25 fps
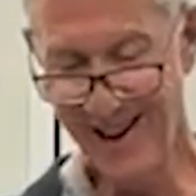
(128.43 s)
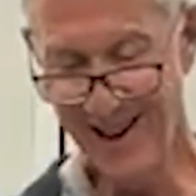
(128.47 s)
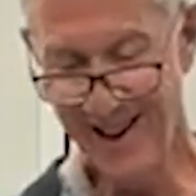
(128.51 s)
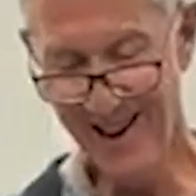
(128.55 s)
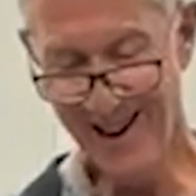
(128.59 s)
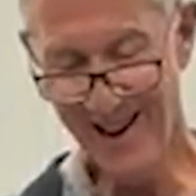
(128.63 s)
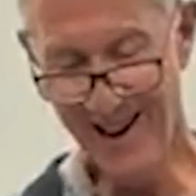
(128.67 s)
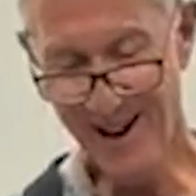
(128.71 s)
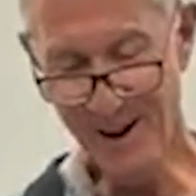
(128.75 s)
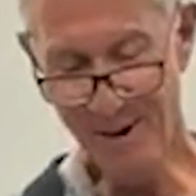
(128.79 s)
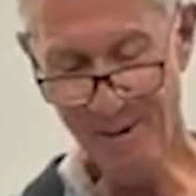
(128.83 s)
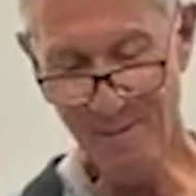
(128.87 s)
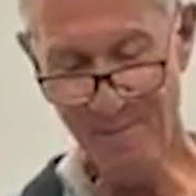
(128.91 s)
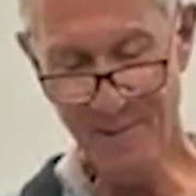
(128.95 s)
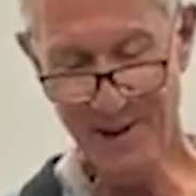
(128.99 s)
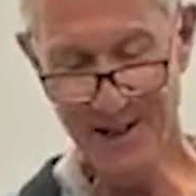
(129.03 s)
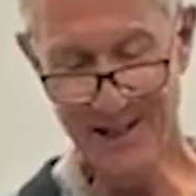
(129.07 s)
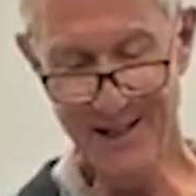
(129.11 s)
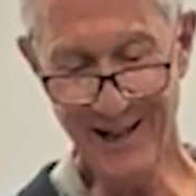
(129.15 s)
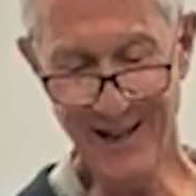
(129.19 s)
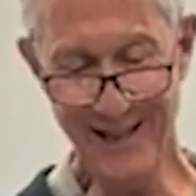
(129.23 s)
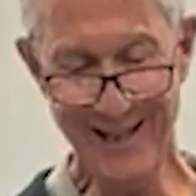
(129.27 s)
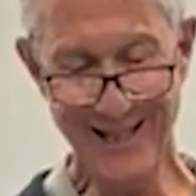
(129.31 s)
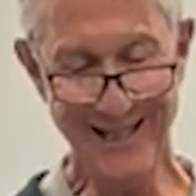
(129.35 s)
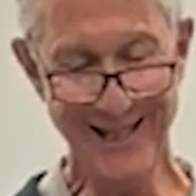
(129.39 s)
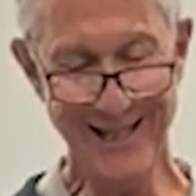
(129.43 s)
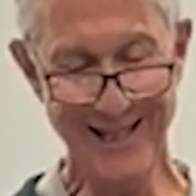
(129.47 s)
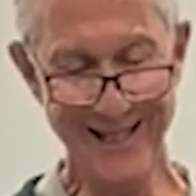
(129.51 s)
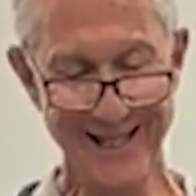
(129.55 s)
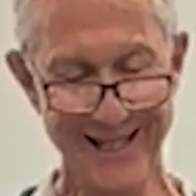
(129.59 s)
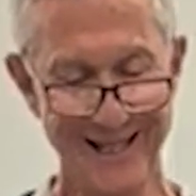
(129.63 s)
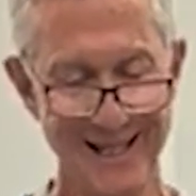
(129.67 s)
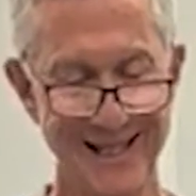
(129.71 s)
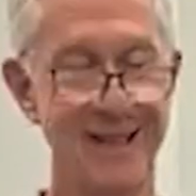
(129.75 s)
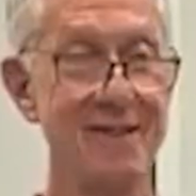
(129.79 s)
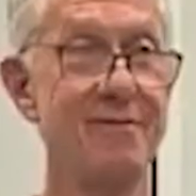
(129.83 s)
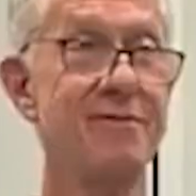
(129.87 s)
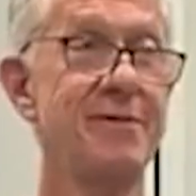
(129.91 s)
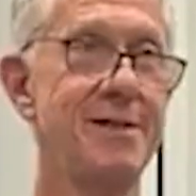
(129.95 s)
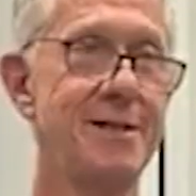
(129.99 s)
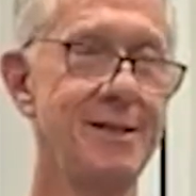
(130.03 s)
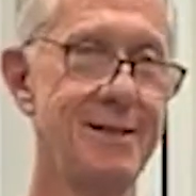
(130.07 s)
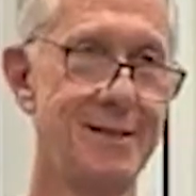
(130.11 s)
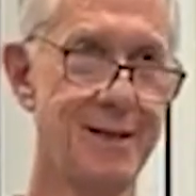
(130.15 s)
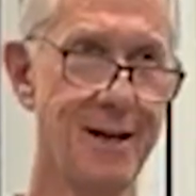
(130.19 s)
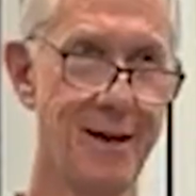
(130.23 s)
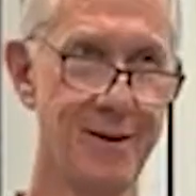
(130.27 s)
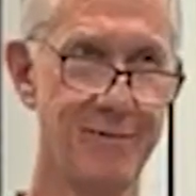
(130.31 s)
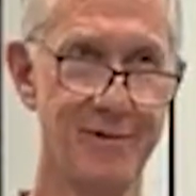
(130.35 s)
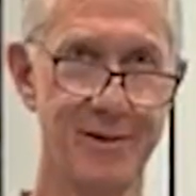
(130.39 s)
In
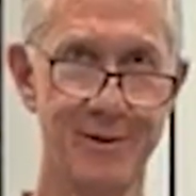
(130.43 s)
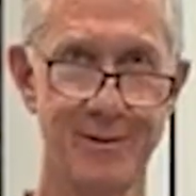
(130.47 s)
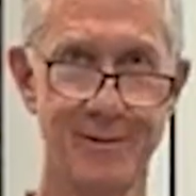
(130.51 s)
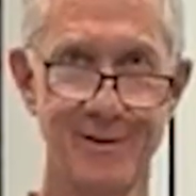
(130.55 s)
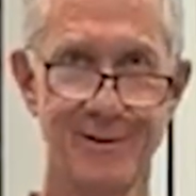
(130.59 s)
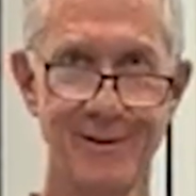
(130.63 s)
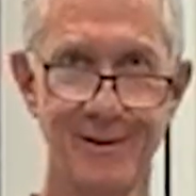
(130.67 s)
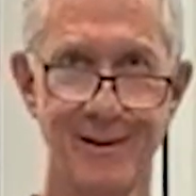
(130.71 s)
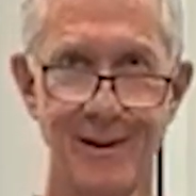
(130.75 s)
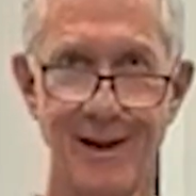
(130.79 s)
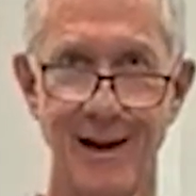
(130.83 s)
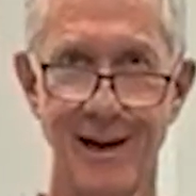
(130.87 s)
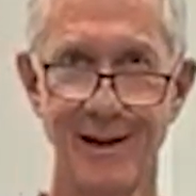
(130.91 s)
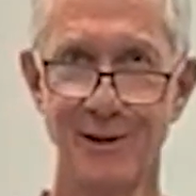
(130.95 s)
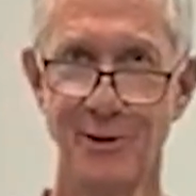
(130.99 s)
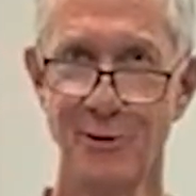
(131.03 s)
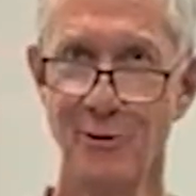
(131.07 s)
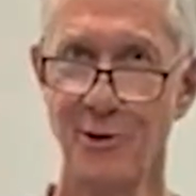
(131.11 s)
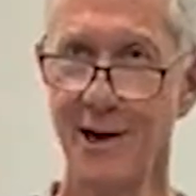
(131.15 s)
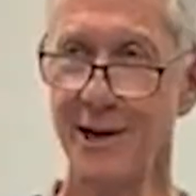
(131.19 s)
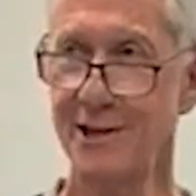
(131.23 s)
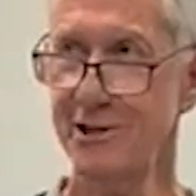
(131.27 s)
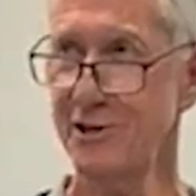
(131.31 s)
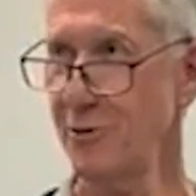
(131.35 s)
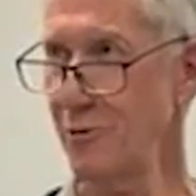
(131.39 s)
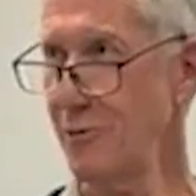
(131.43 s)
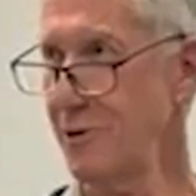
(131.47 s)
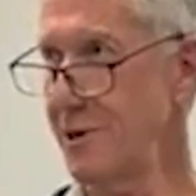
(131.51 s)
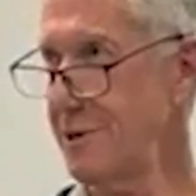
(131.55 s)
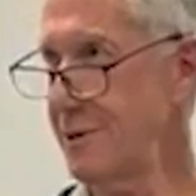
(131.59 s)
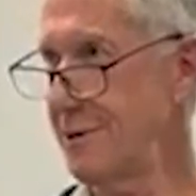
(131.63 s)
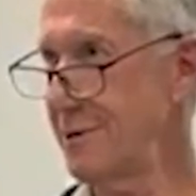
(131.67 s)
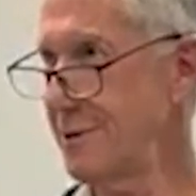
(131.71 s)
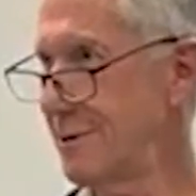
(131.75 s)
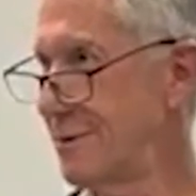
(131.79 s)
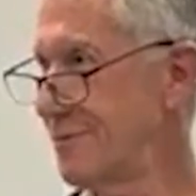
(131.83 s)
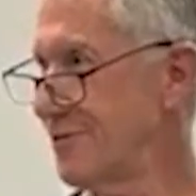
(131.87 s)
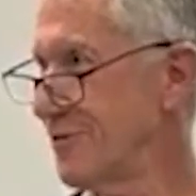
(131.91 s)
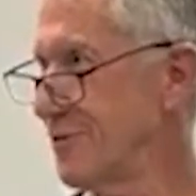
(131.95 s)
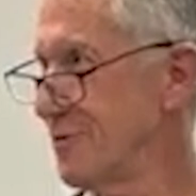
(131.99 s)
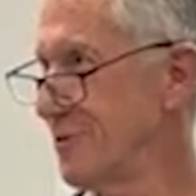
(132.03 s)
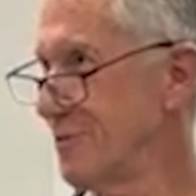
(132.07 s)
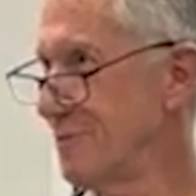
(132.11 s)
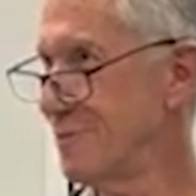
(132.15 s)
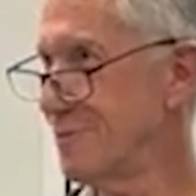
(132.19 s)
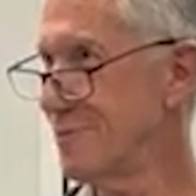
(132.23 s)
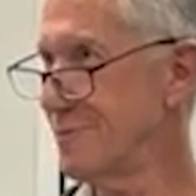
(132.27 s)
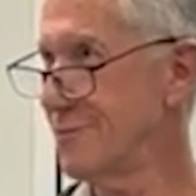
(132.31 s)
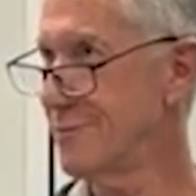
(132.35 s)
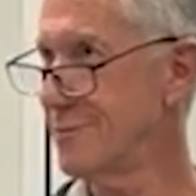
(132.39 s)
1977, I graduated
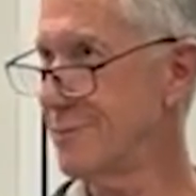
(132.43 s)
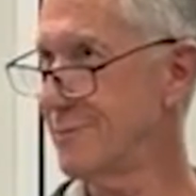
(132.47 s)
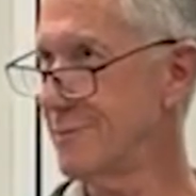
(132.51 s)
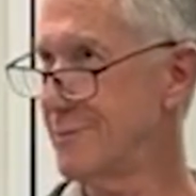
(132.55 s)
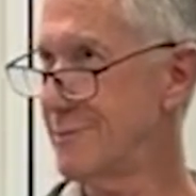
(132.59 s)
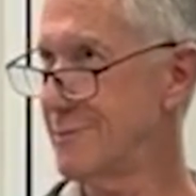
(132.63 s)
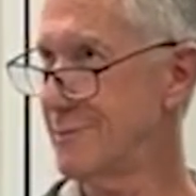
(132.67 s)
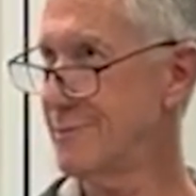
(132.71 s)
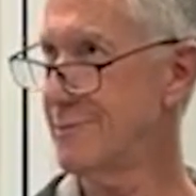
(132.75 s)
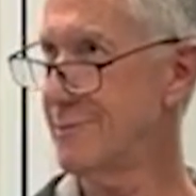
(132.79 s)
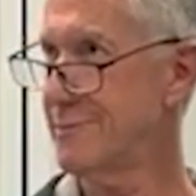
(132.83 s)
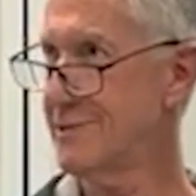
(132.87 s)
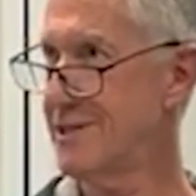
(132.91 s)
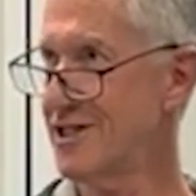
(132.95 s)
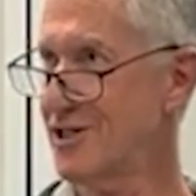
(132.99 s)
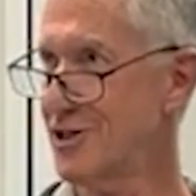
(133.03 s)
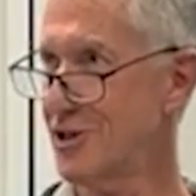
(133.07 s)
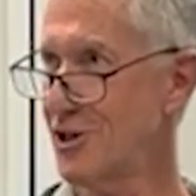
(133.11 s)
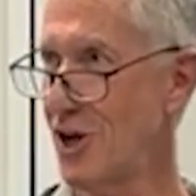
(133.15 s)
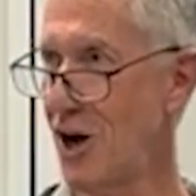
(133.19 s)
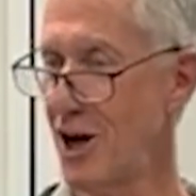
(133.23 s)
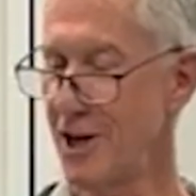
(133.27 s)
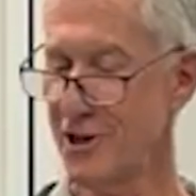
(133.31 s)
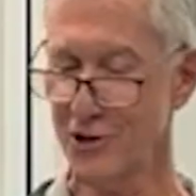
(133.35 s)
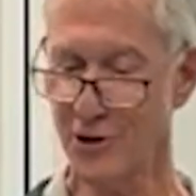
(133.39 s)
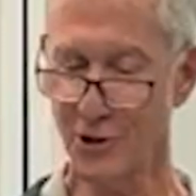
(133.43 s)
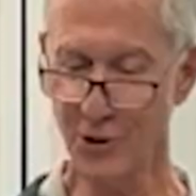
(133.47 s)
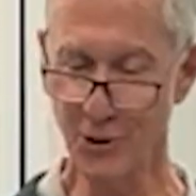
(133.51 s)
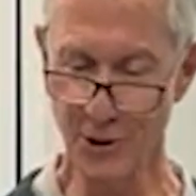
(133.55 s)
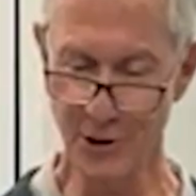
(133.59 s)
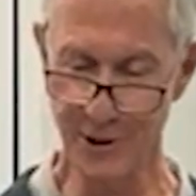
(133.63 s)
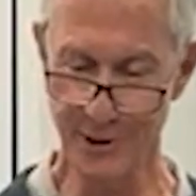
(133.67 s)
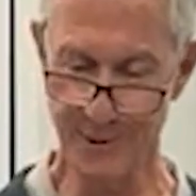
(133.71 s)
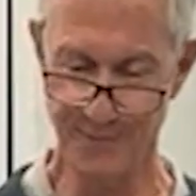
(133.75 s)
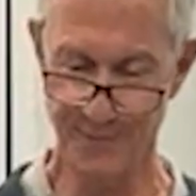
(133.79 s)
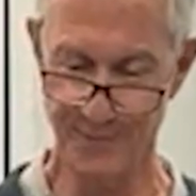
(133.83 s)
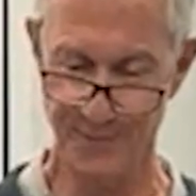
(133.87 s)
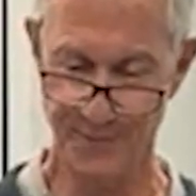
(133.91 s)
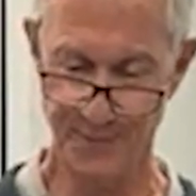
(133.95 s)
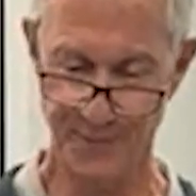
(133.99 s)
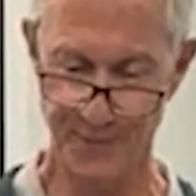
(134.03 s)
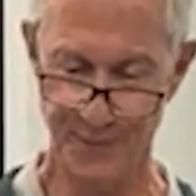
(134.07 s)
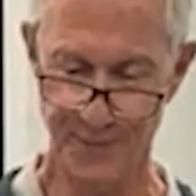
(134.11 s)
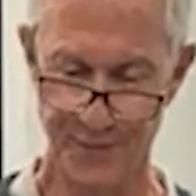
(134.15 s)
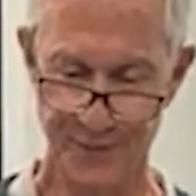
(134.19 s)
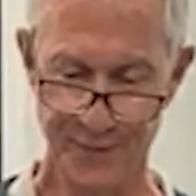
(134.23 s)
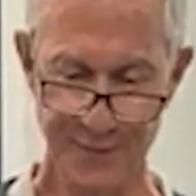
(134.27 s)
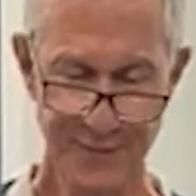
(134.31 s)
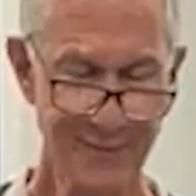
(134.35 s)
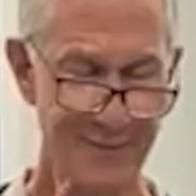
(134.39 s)
from this law school
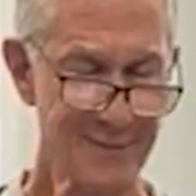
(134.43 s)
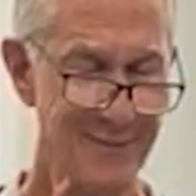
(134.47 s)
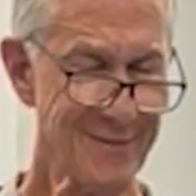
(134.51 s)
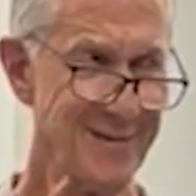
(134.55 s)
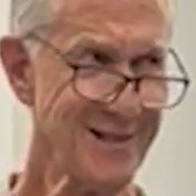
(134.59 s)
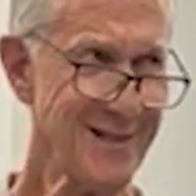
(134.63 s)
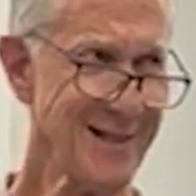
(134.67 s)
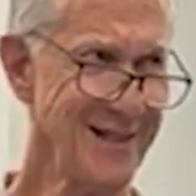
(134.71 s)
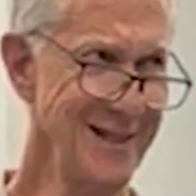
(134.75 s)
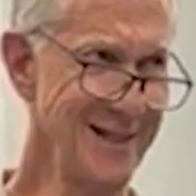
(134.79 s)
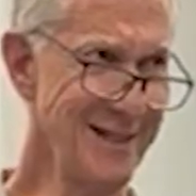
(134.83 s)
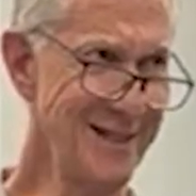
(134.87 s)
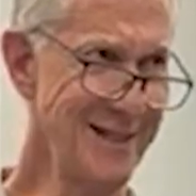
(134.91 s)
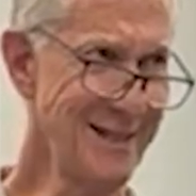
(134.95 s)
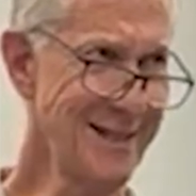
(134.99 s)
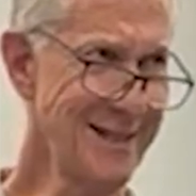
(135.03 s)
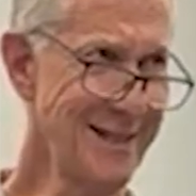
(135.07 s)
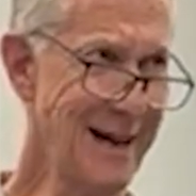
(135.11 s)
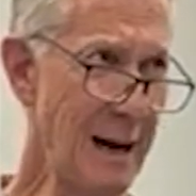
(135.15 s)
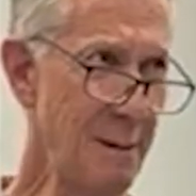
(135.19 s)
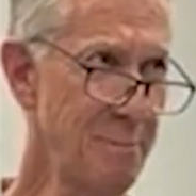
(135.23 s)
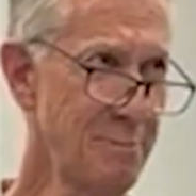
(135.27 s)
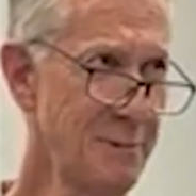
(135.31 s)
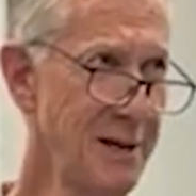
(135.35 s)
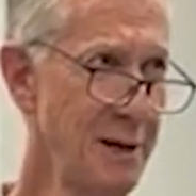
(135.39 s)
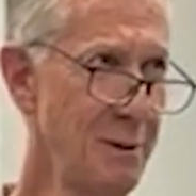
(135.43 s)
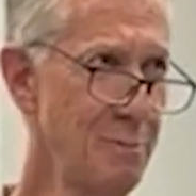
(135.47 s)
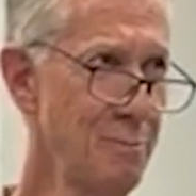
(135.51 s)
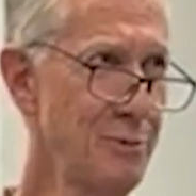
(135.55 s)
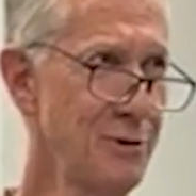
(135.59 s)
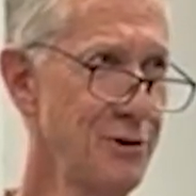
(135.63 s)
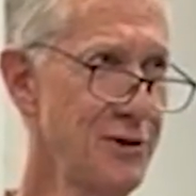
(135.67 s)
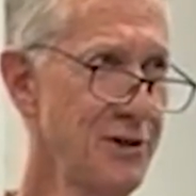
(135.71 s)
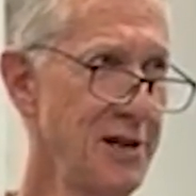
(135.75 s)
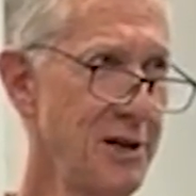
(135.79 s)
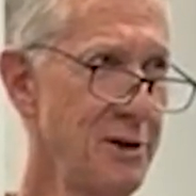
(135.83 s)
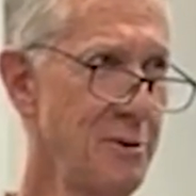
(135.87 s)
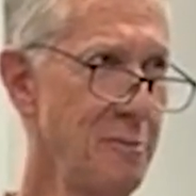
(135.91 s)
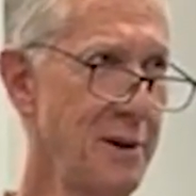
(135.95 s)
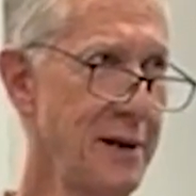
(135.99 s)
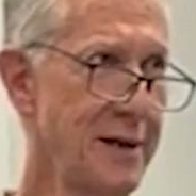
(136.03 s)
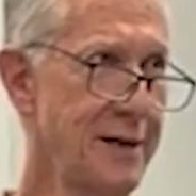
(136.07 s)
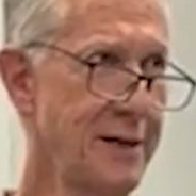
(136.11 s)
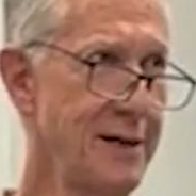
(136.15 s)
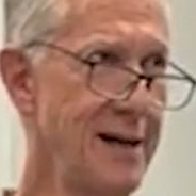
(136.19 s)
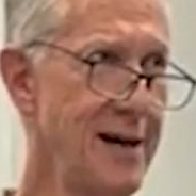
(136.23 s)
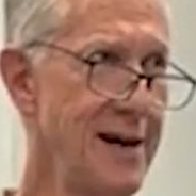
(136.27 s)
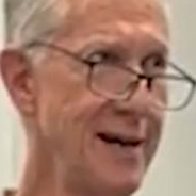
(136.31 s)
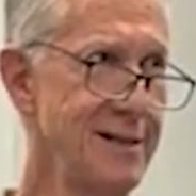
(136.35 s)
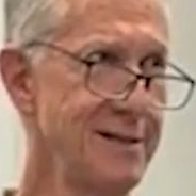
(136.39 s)
in the top 10% of my
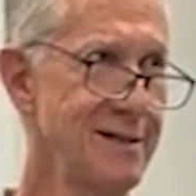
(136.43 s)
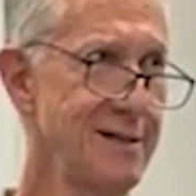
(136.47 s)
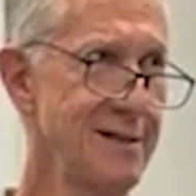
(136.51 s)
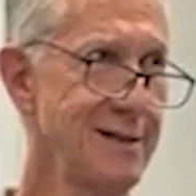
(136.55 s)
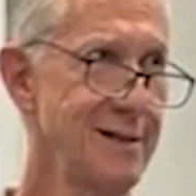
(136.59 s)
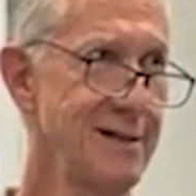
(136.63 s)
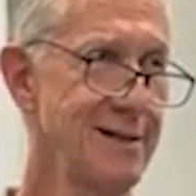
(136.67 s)
class.